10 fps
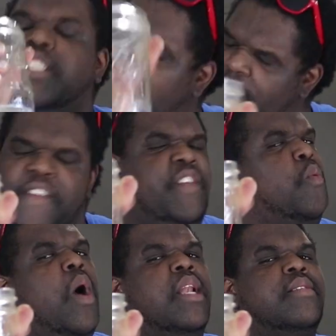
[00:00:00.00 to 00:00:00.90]
to the
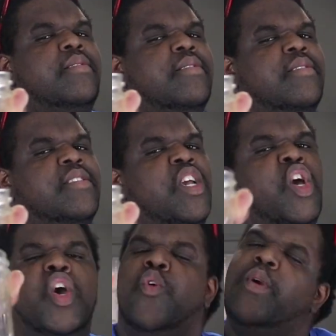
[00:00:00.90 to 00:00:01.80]
51.
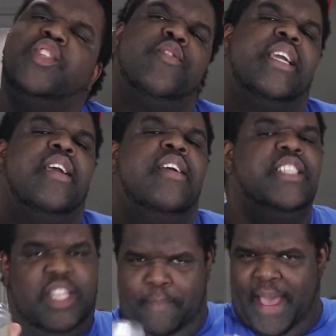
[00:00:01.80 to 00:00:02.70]
We drink
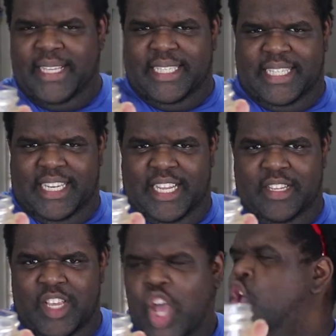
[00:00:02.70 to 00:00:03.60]
to the best,